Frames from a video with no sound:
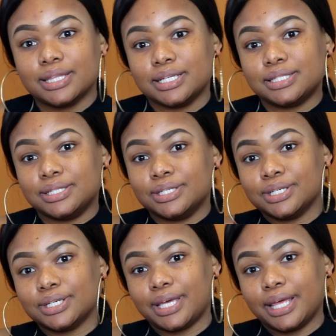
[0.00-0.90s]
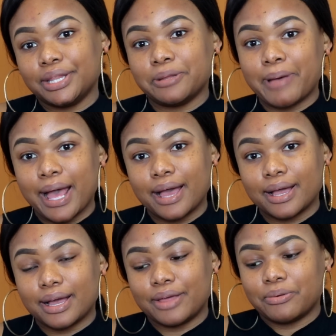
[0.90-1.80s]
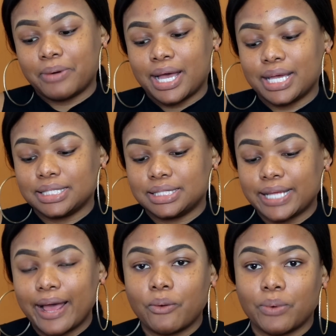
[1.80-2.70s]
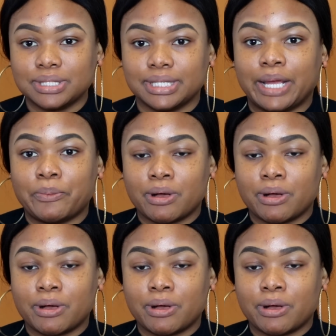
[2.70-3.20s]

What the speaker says: this look in the back. Otherwise, yeah, once again,